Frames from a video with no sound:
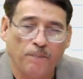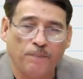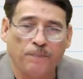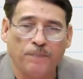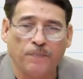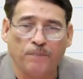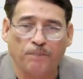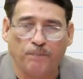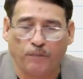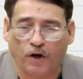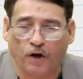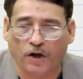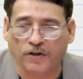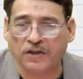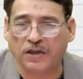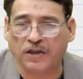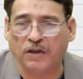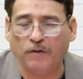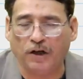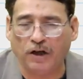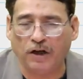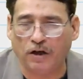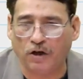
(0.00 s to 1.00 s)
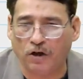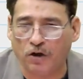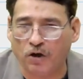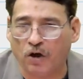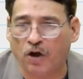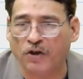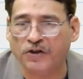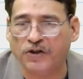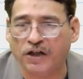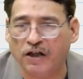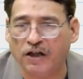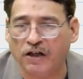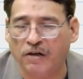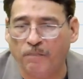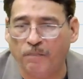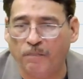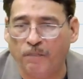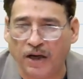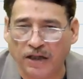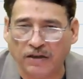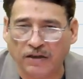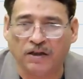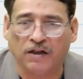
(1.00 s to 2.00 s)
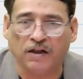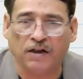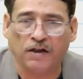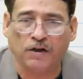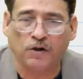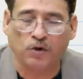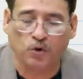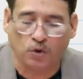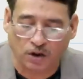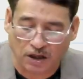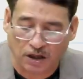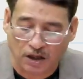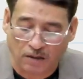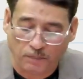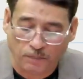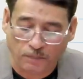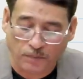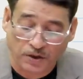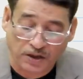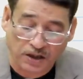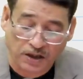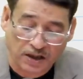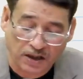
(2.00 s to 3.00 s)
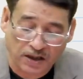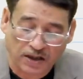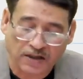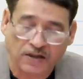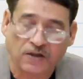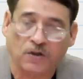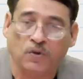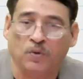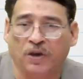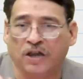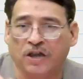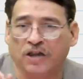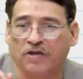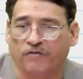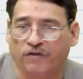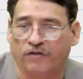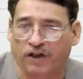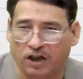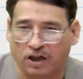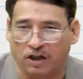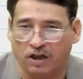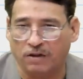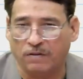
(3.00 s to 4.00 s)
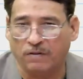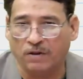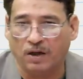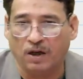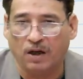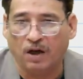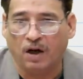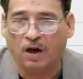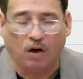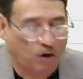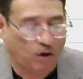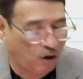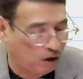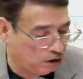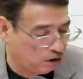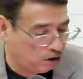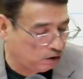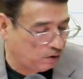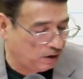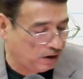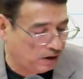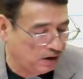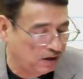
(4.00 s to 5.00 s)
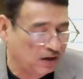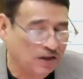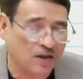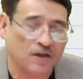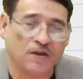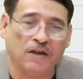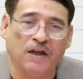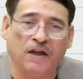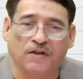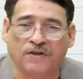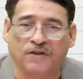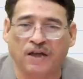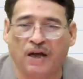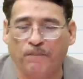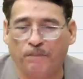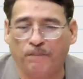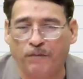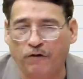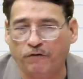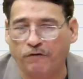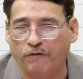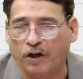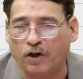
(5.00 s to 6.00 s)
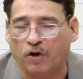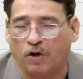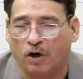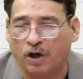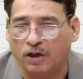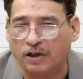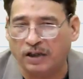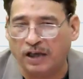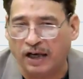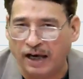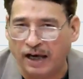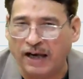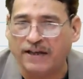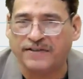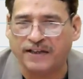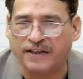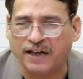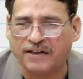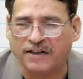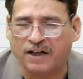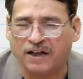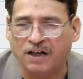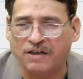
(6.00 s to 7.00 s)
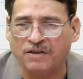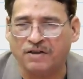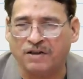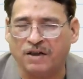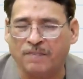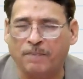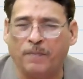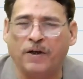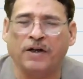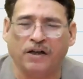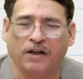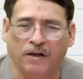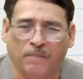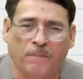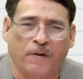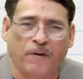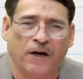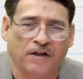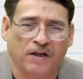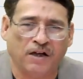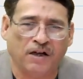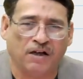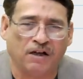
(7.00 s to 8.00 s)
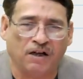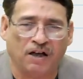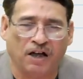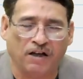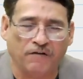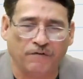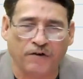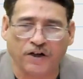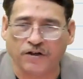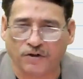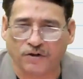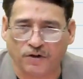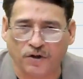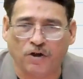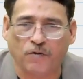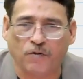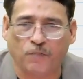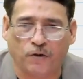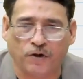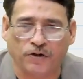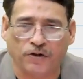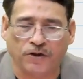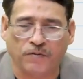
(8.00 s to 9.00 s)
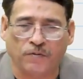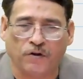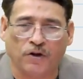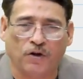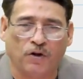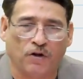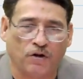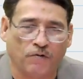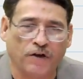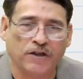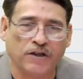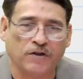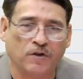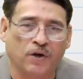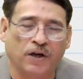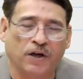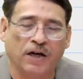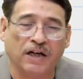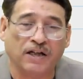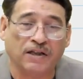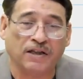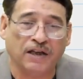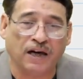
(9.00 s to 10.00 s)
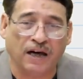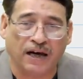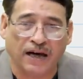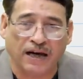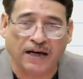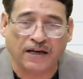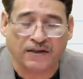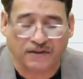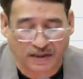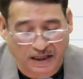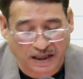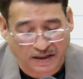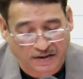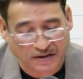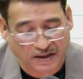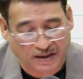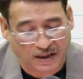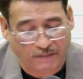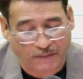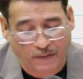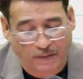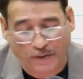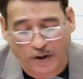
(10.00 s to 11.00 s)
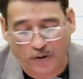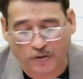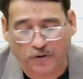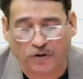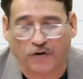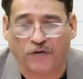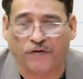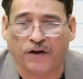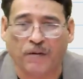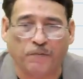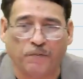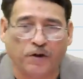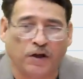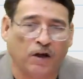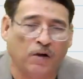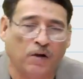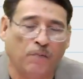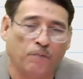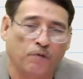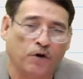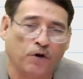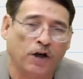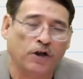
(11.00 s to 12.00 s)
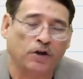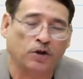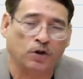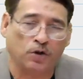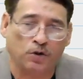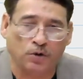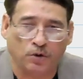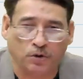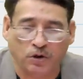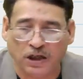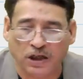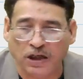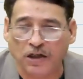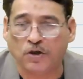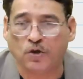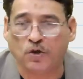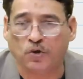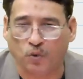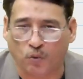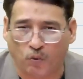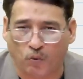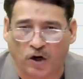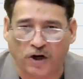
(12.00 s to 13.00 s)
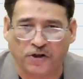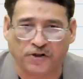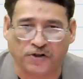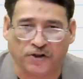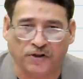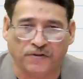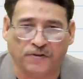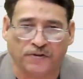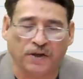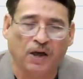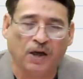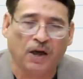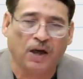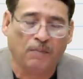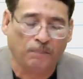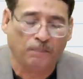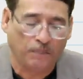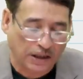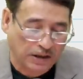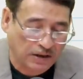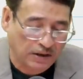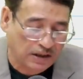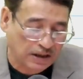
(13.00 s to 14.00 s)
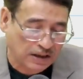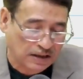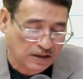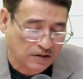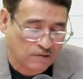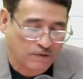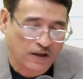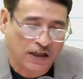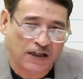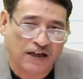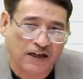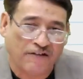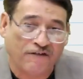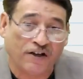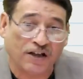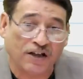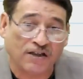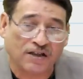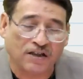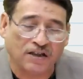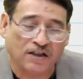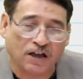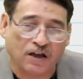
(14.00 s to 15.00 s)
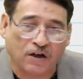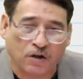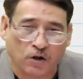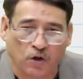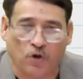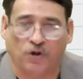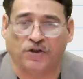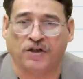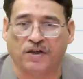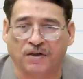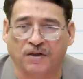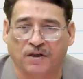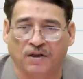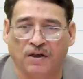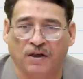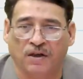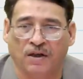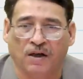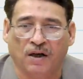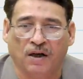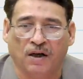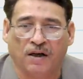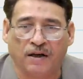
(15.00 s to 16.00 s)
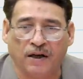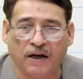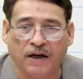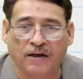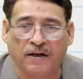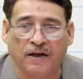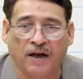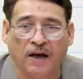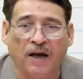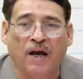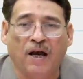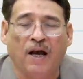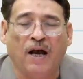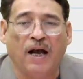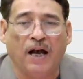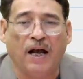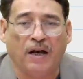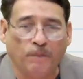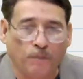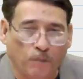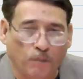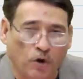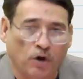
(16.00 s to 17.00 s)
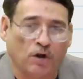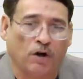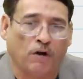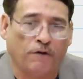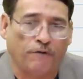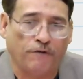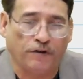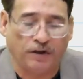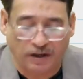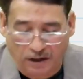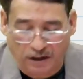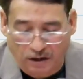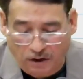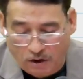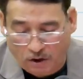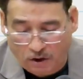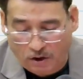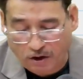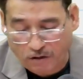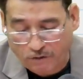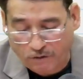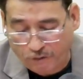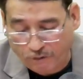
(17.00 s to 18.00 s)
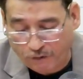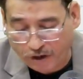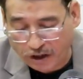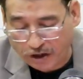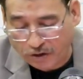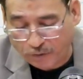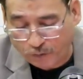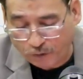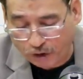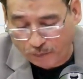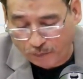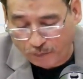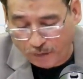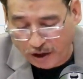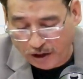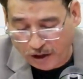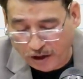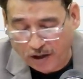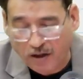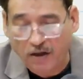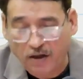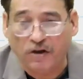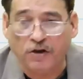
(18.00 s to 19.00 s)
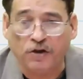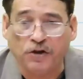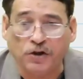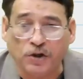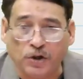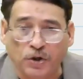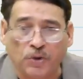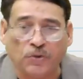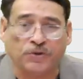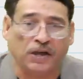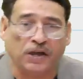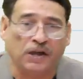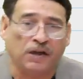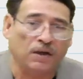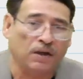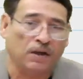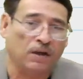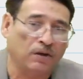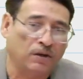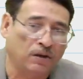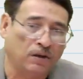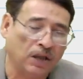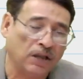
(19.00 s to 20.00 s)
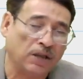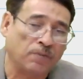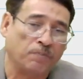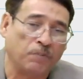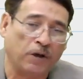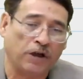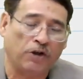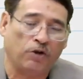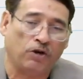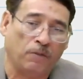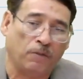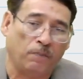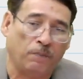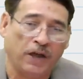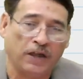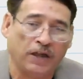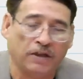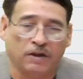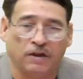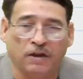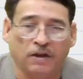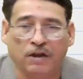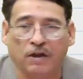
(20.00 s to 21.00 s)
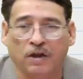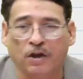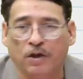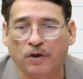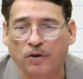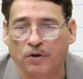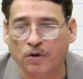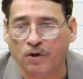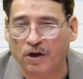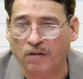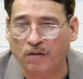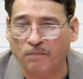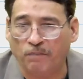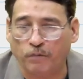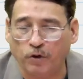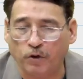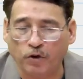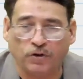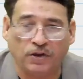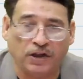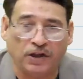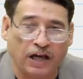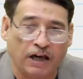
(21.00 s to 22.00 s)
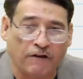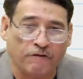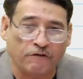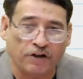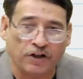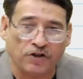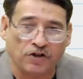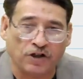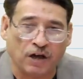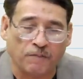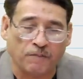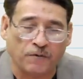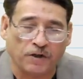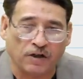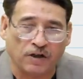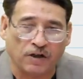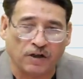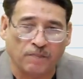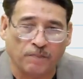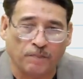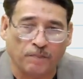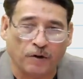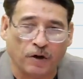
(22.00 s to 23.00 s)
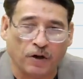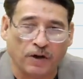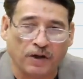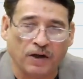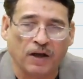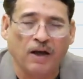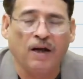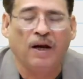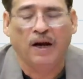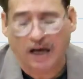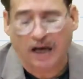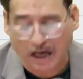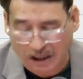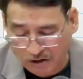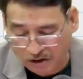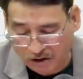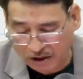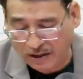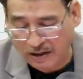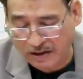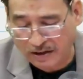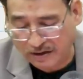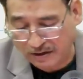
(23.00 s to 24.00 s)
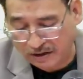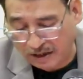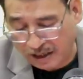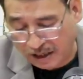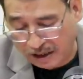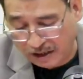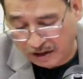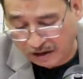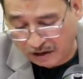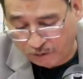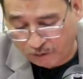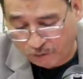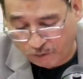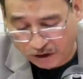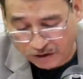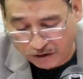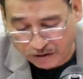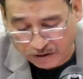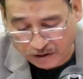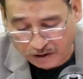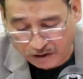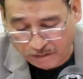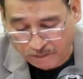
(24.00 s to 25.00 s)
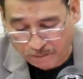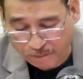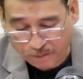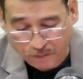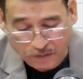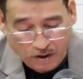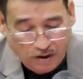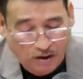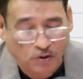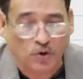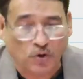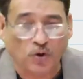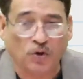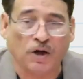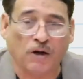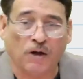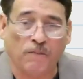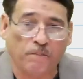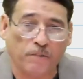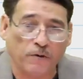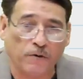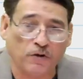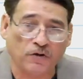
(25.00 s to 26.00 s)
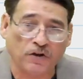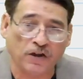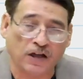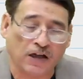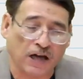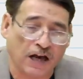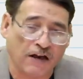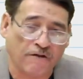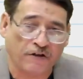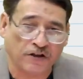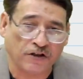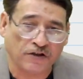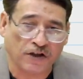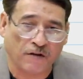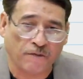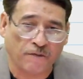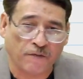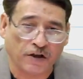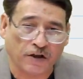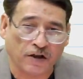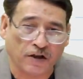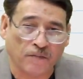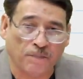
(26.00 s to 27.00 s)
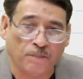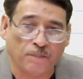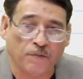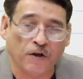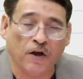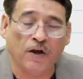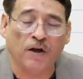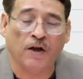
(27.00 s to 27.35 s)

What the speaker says: possible logical method to come nearest to this figure. Although in this example we got the exact answer, but in practical life it is not possible always to get the exact same amount of capital employed through these two versions, but this will give us the closest, correct? And more often than not, we would be using this particular method to compute the average capital employed. And there is another version to compute the average capital employed.